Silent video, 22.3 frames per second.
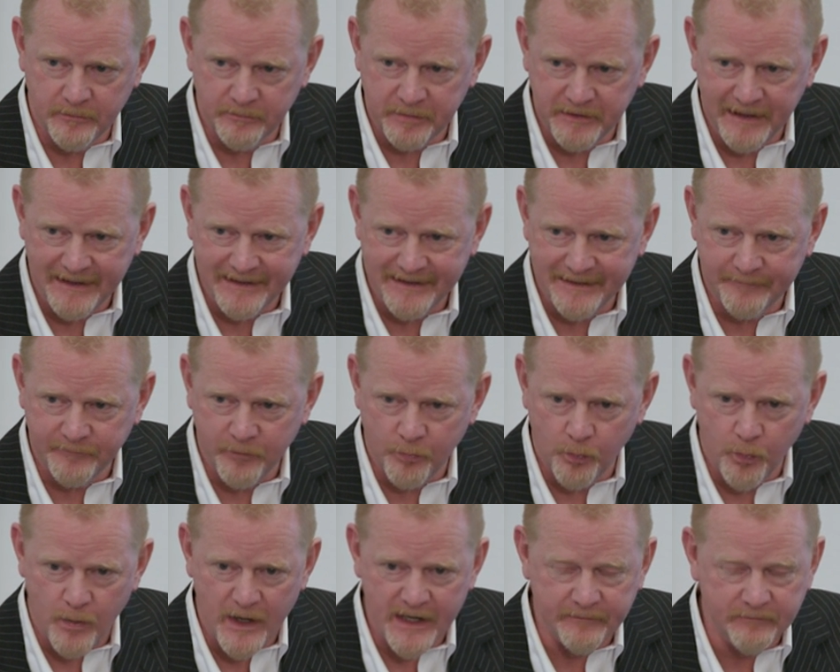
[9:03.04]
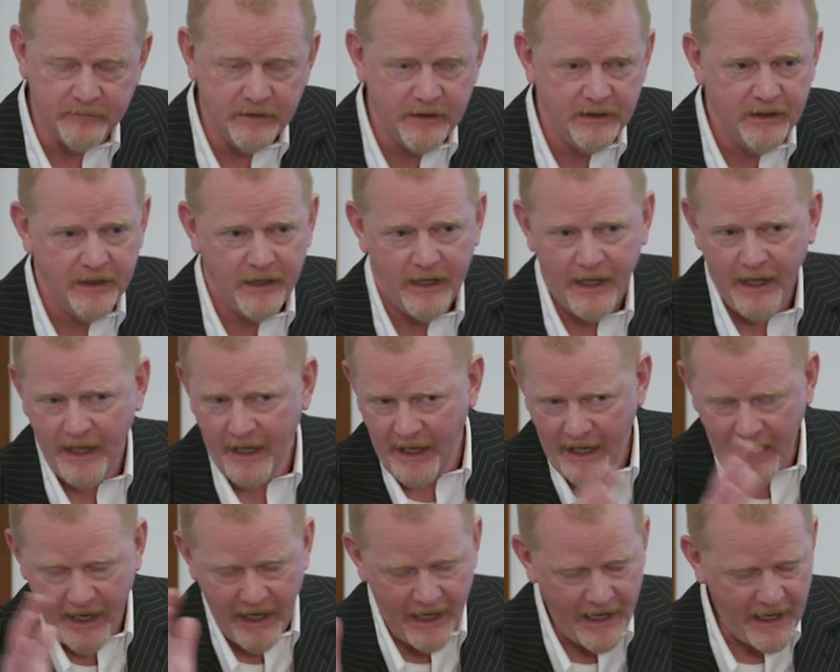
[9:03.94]
in plant number one,
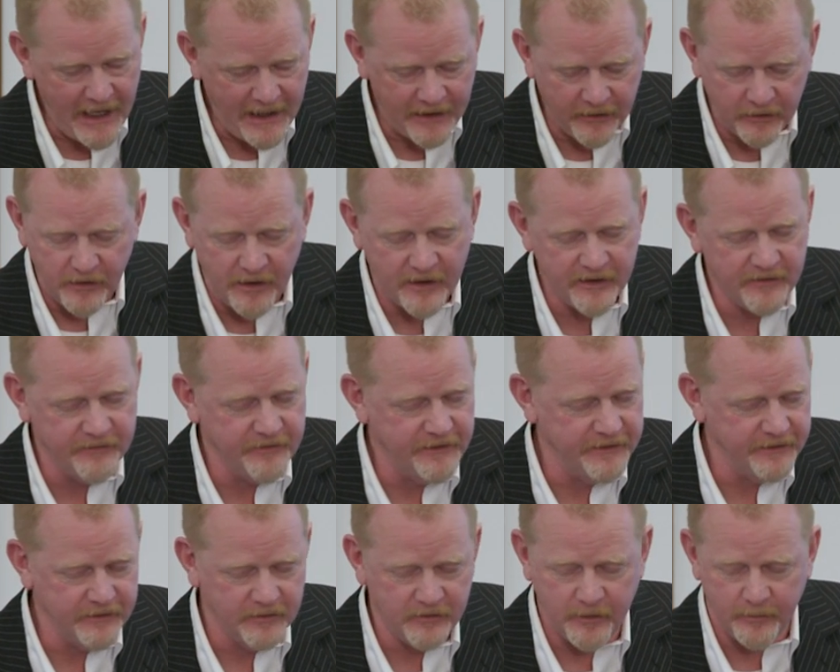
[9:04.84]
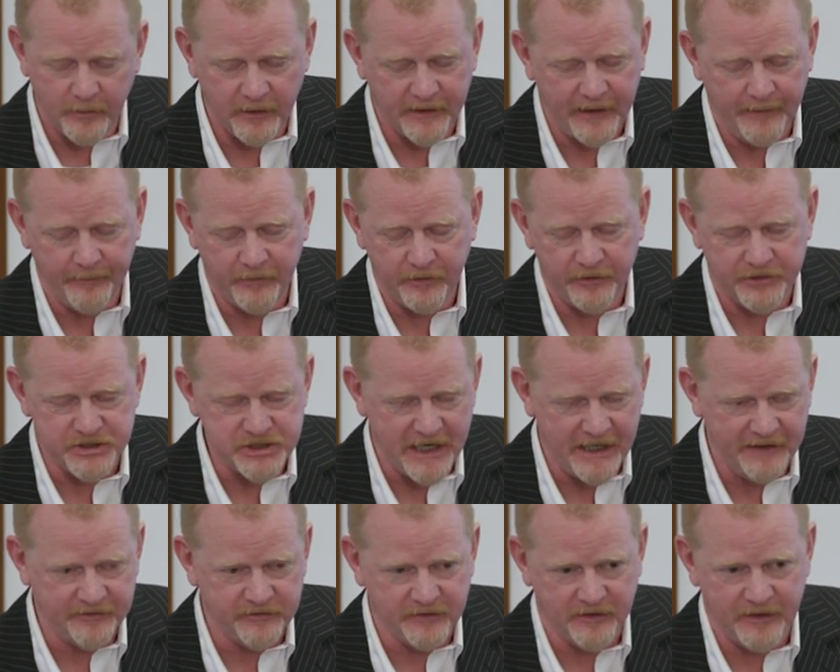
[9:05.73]
and a lot of other global chemical
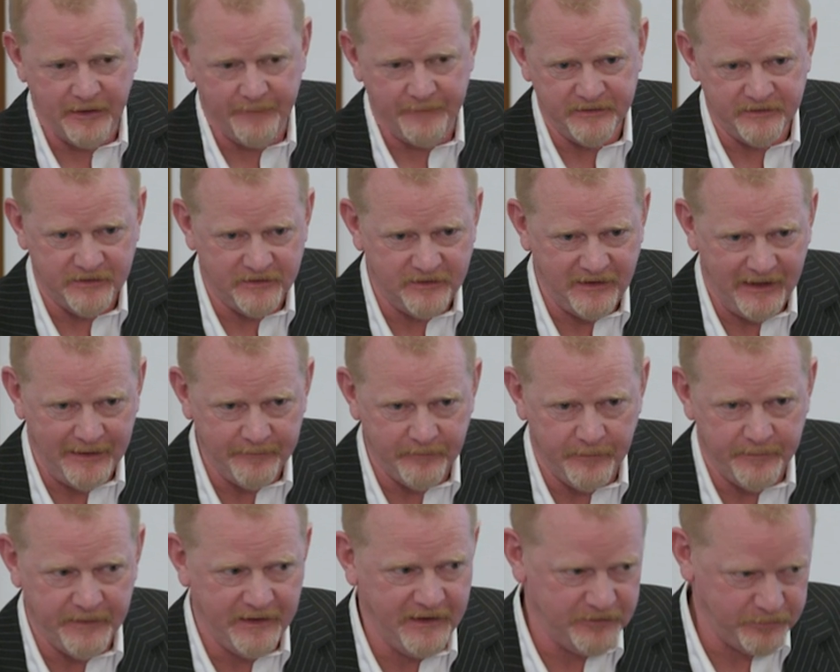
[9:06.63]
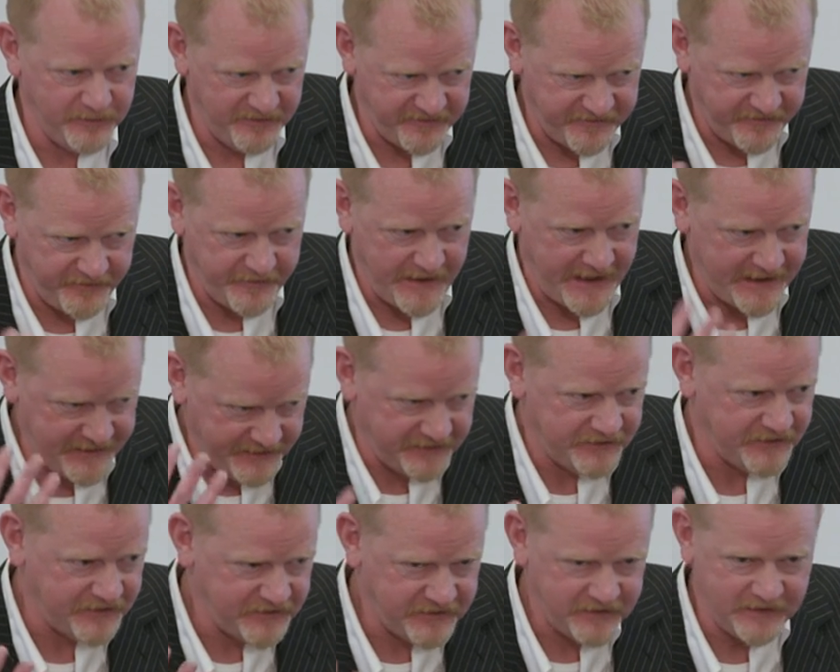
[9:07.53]
giants are coming to the table because we've finally
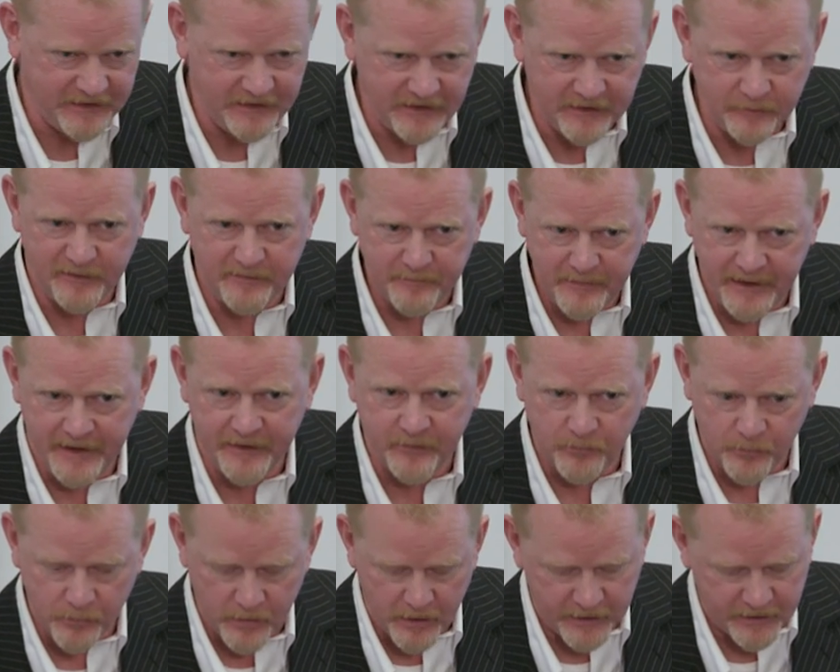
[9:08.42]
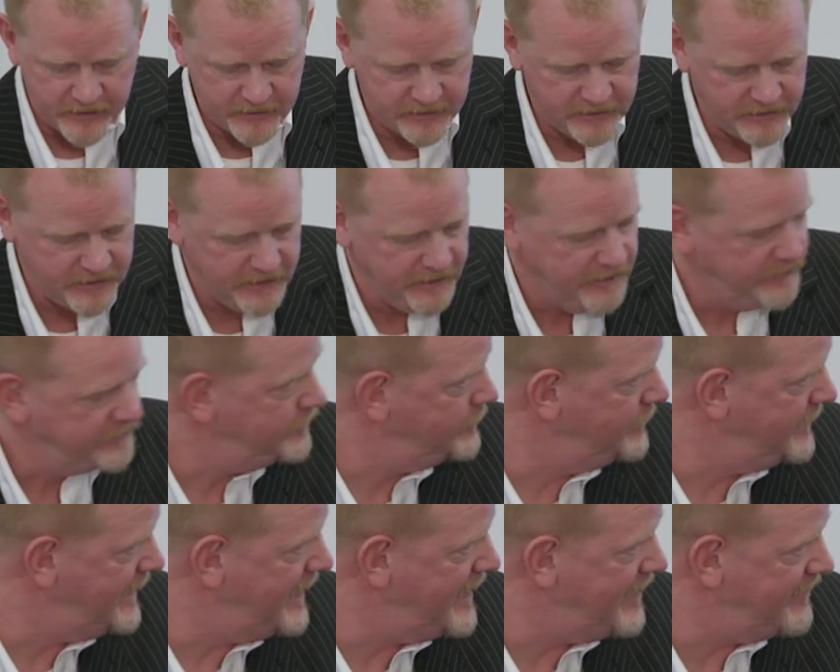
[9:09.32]
succeeded and we've made it work.
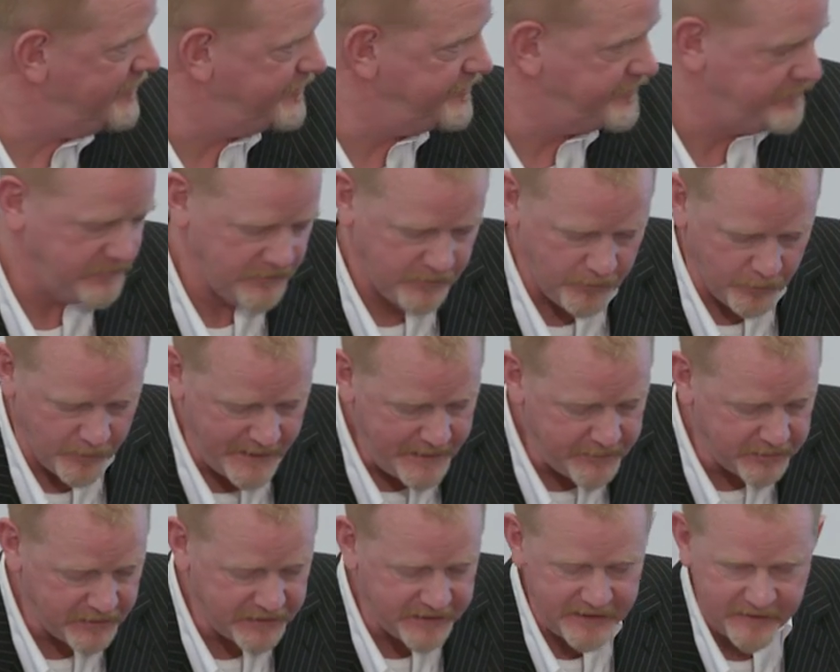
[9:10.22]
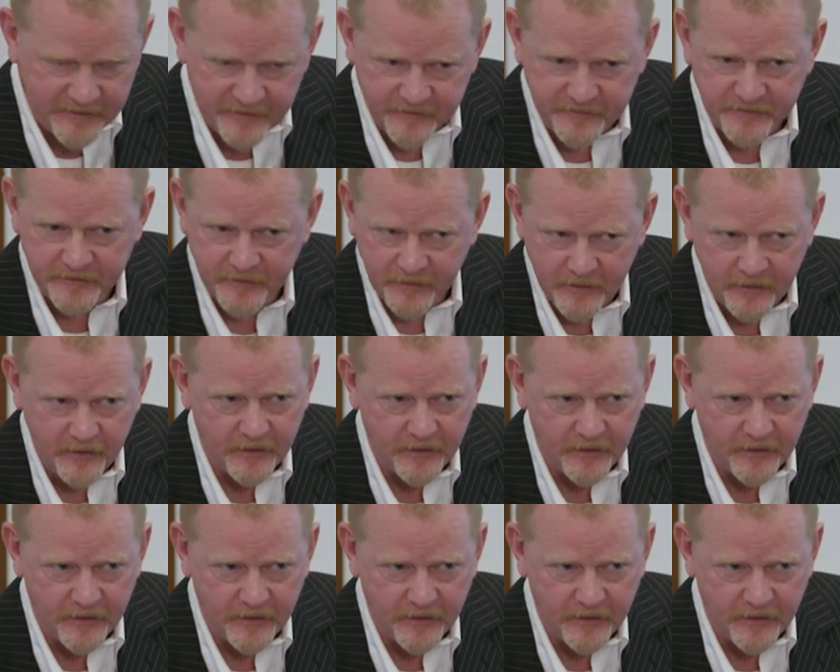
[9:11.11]
So we have, we believe,